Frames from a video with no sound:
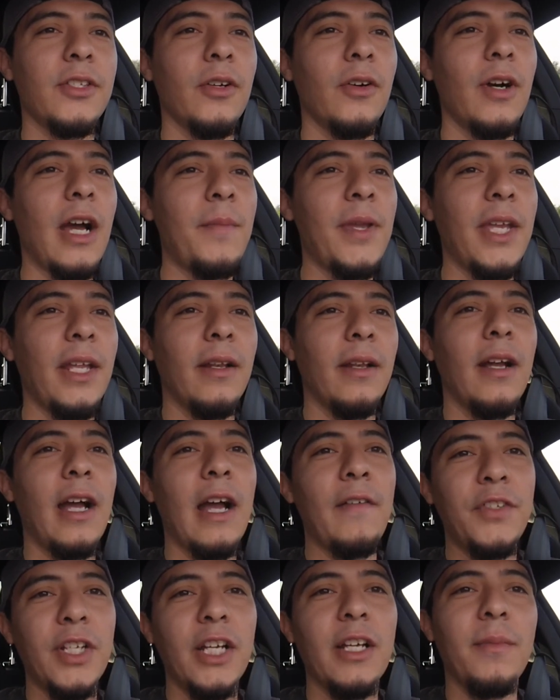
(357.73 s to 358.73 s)
So, I
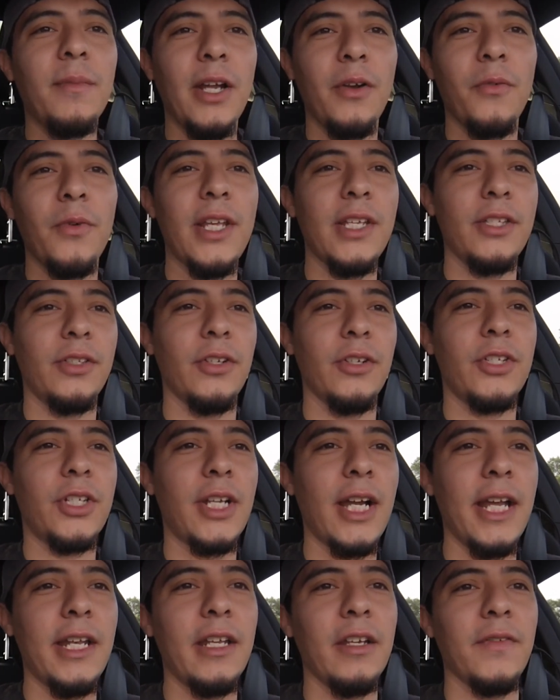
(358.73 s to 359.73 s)
mean, I've done my
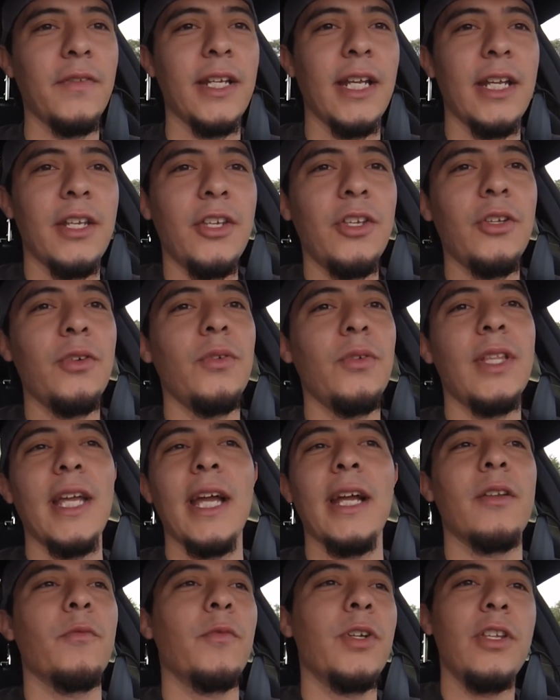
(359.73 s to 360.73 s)
research kind of, and I knew
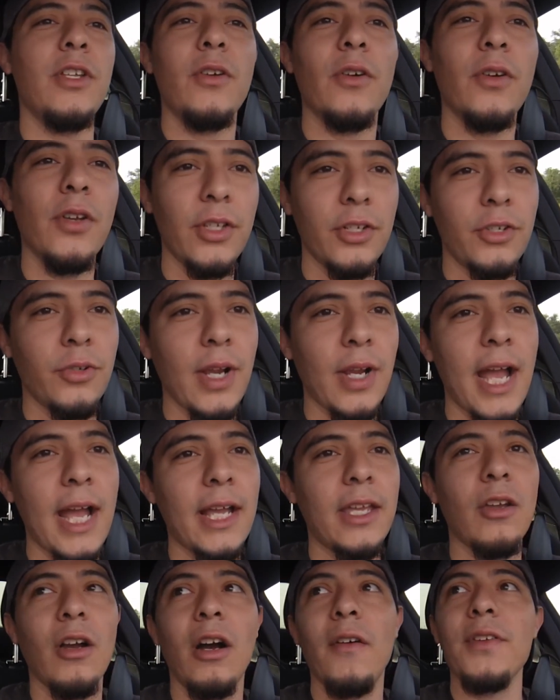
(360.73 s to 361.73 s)
that when you go to the
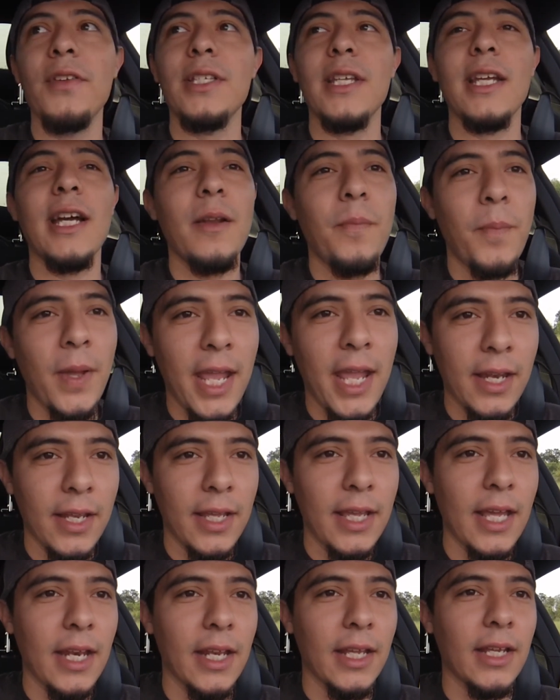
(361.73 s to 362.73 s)
track, you obviously got to pay
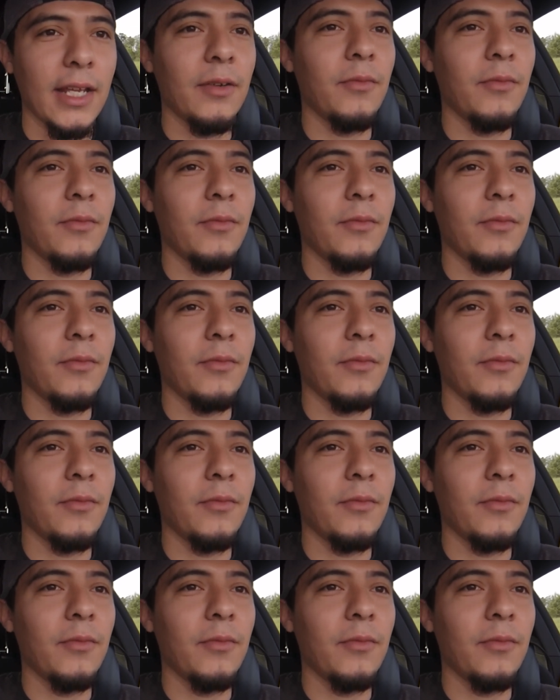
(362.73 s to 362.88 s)
to get